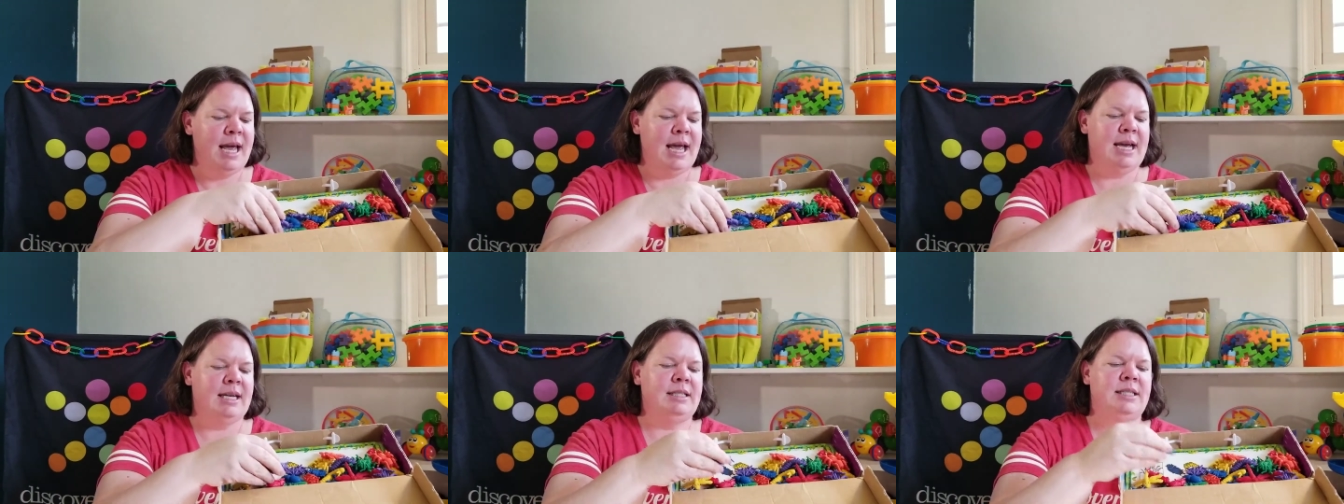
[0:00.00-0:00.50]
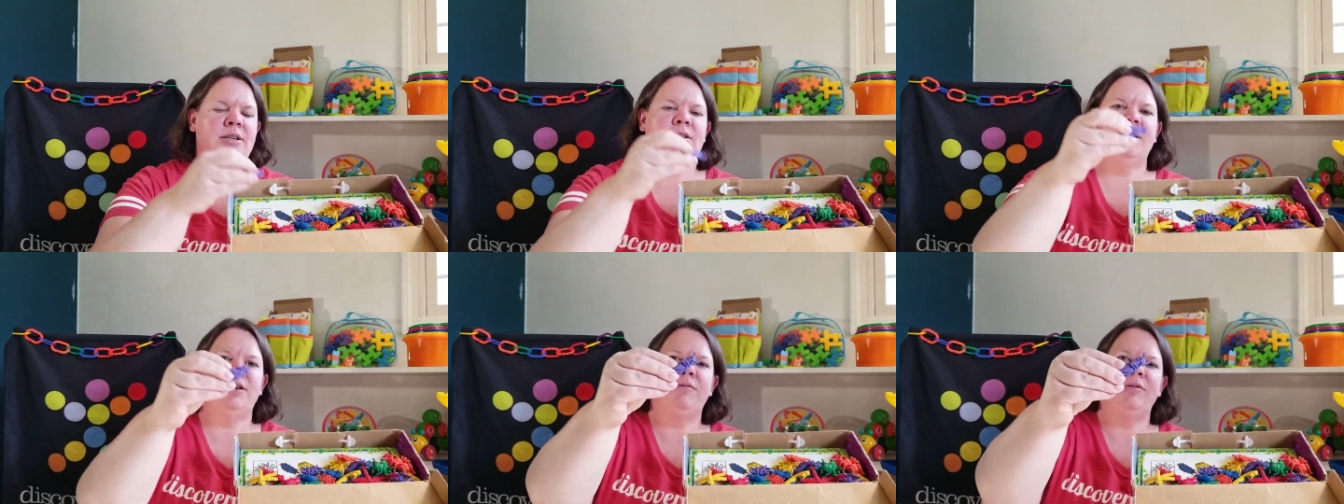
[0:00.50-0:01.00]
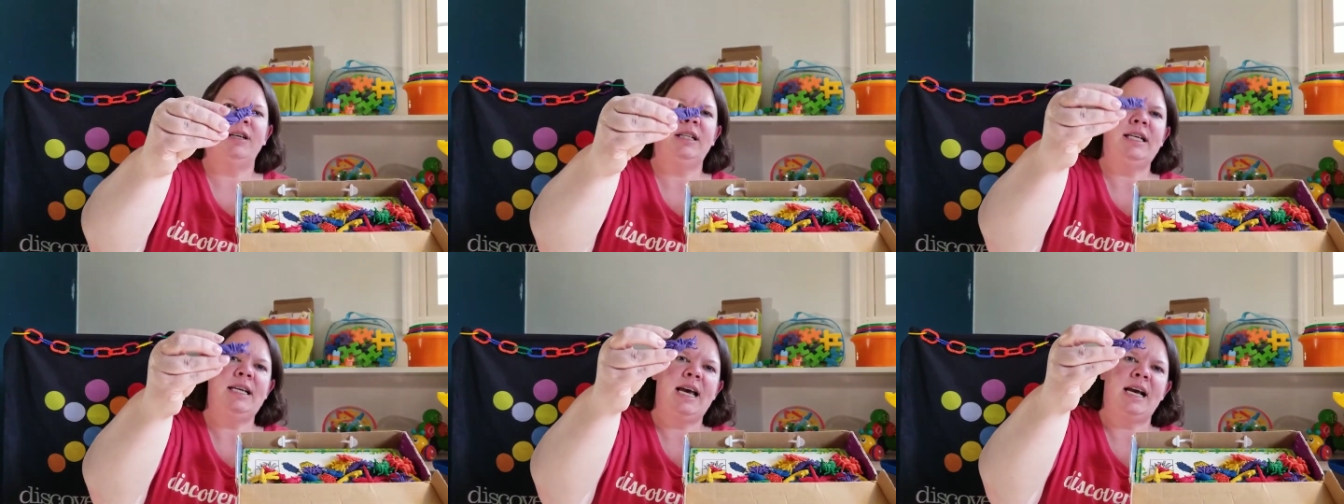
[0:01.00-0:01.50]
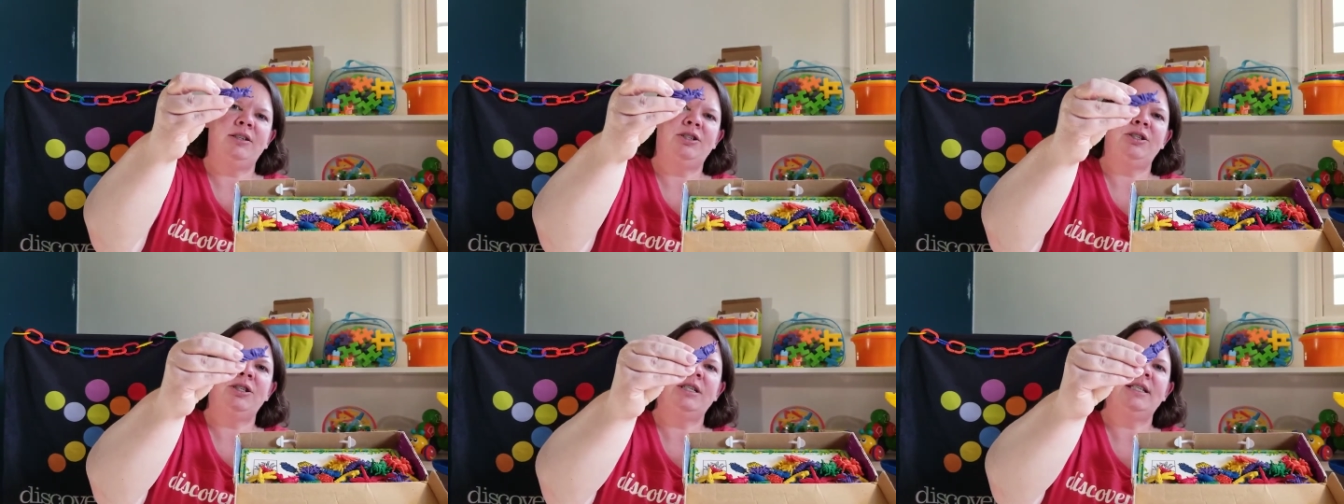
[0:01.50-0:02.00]
And so they're really
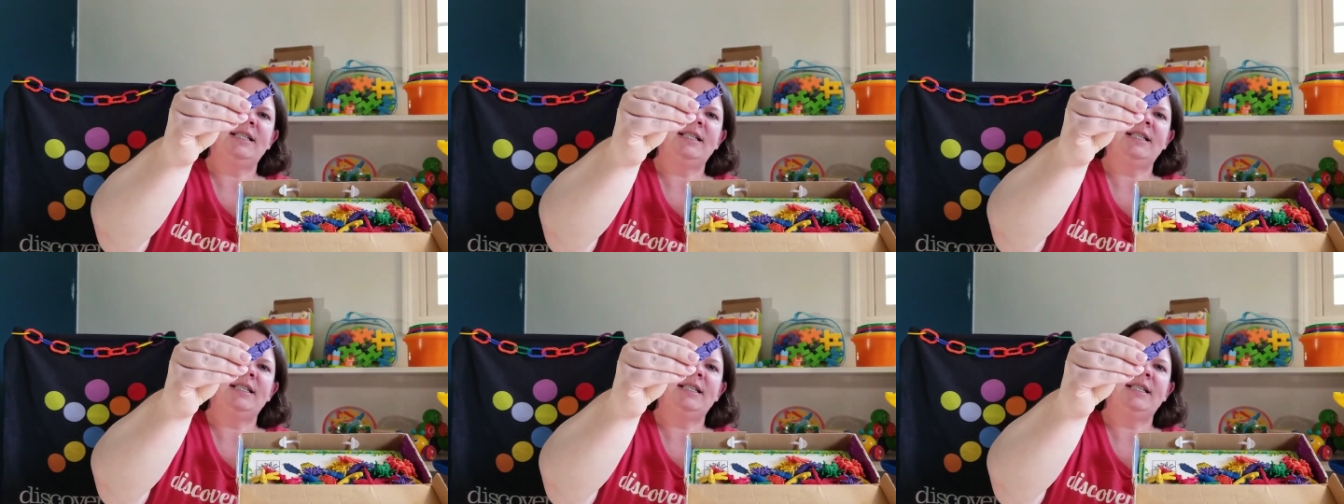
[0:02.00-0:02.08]
extra